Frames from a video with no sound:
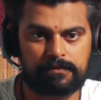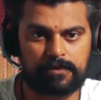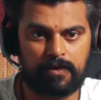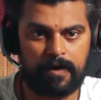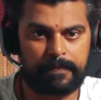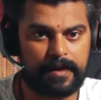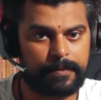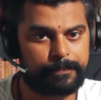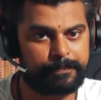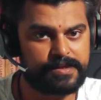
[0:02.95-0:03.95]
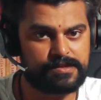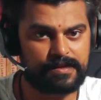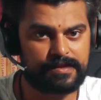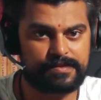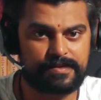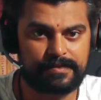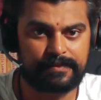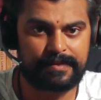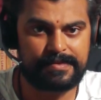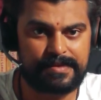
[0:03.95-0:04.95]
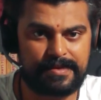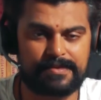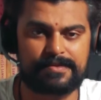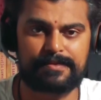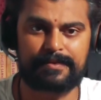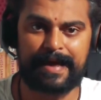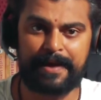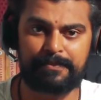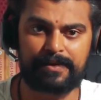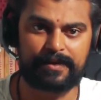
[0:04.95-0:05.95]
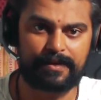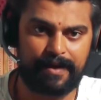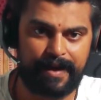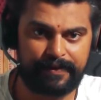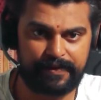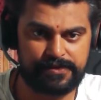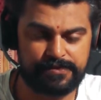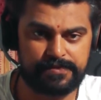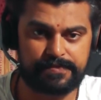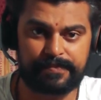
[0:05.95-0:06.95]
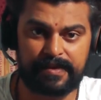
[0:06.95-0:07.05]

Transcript: trauma, pestilence, disease, gambling, addictions.